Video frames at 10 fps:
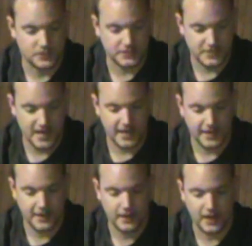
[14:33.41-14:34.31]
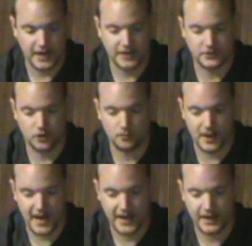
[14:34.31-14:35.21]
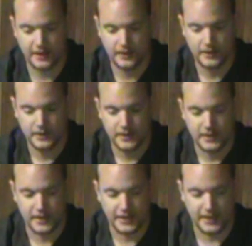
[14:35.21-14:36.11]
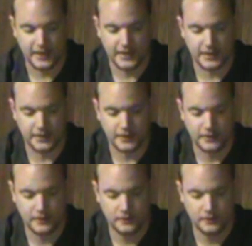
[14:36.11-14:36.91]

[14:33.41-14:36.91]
Today I had to go back and